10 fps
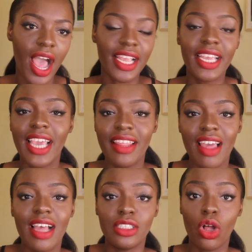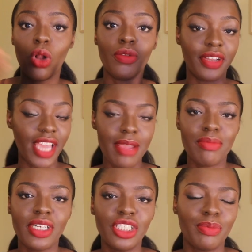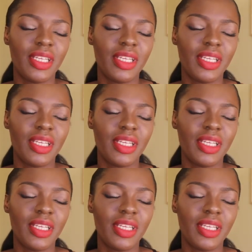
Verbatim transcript: I can get that as a whole for Cambridge,